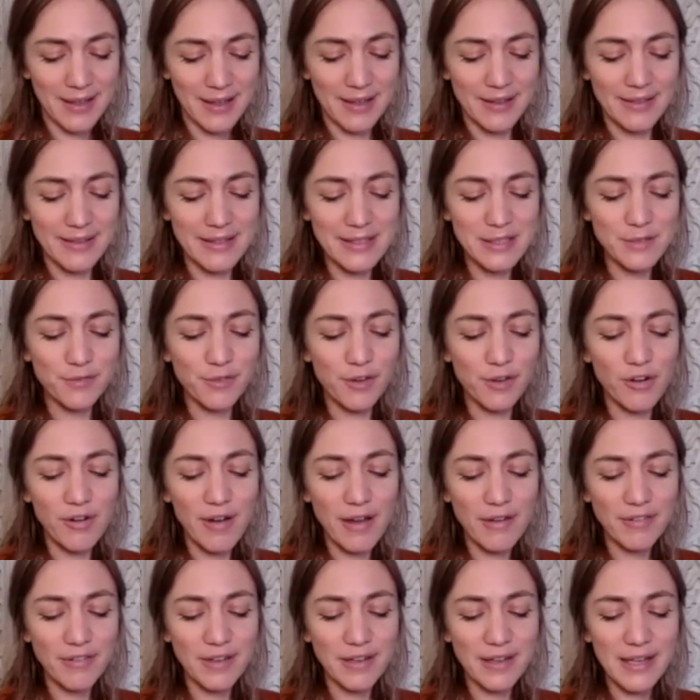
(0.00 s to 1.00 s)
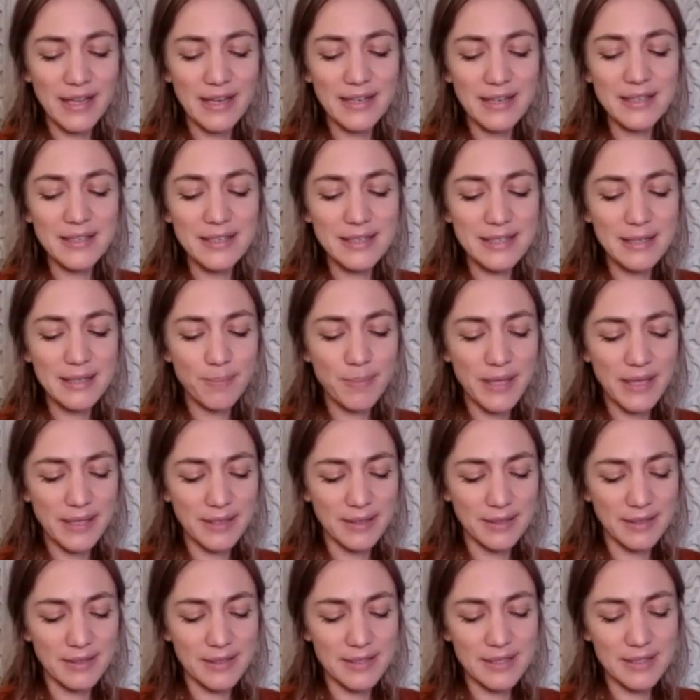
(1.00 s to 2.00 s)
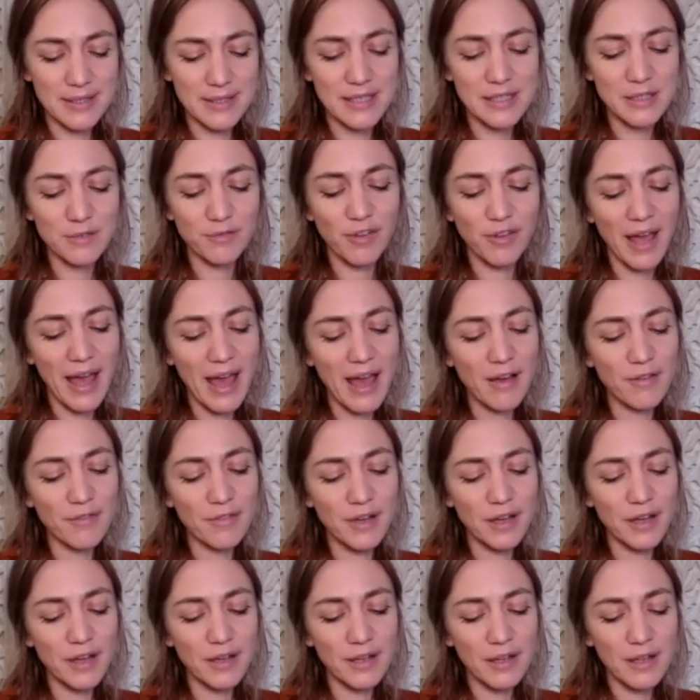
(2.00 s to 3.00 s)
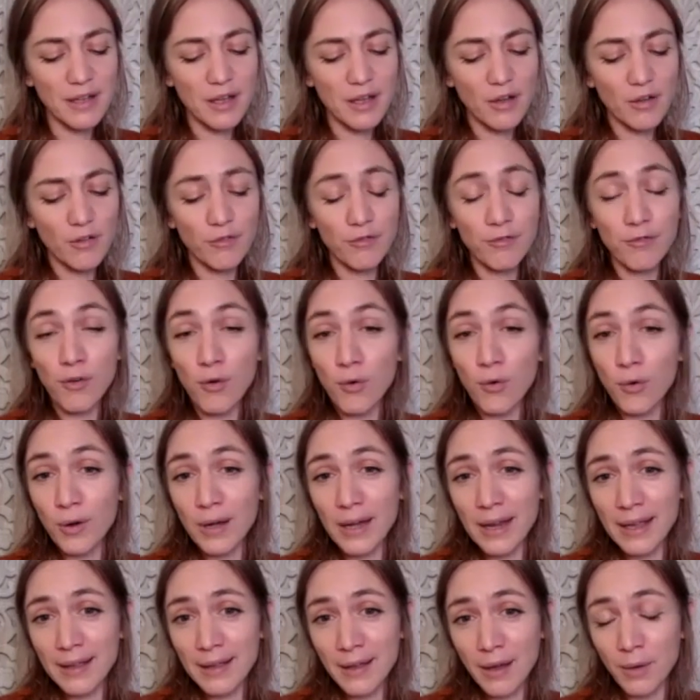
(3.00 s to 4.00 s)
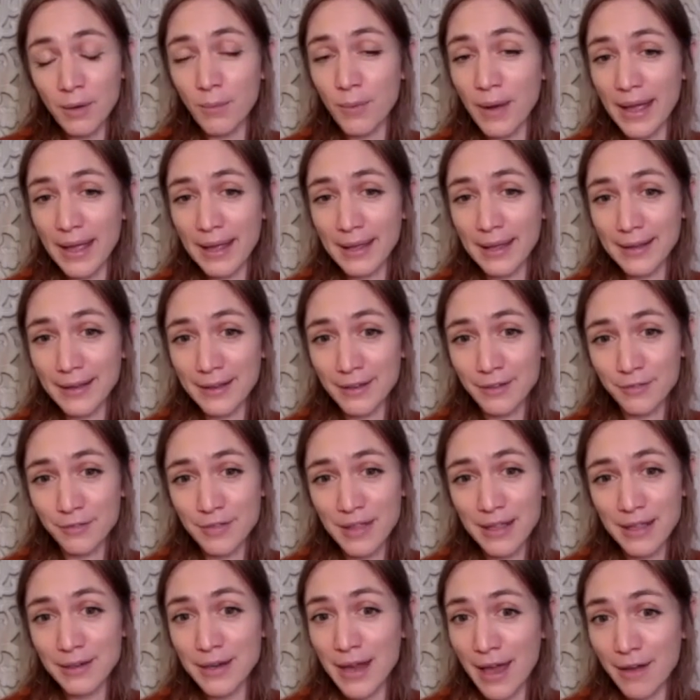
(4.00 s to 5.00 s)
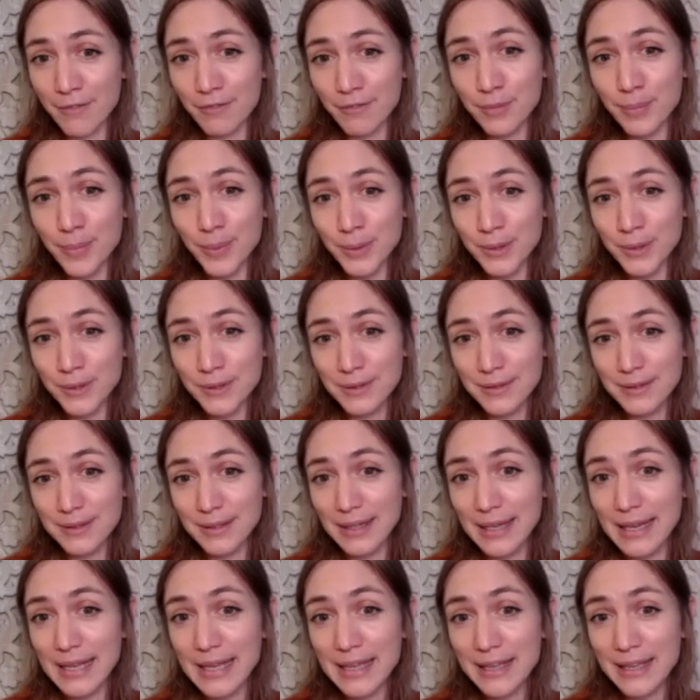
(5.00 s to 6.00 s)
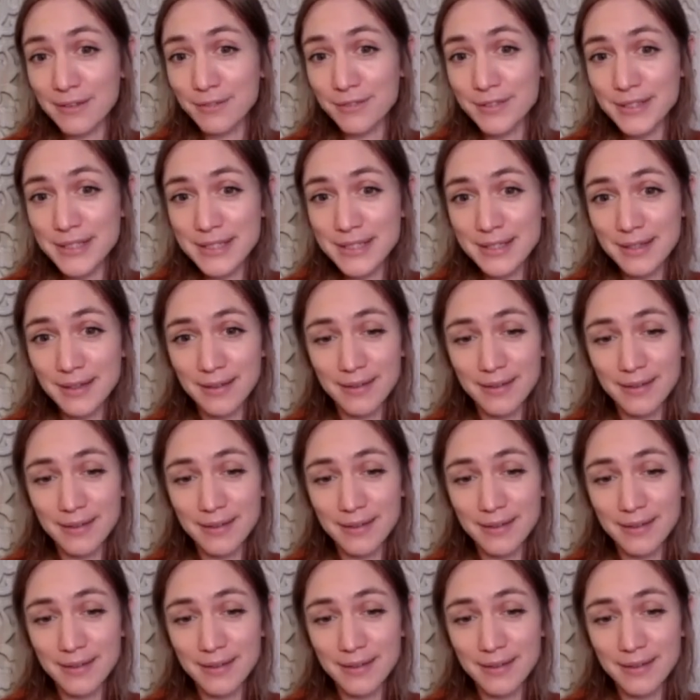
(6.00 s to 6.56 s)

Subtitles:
This forever incipience, this forever falling away of the ineffable leaves.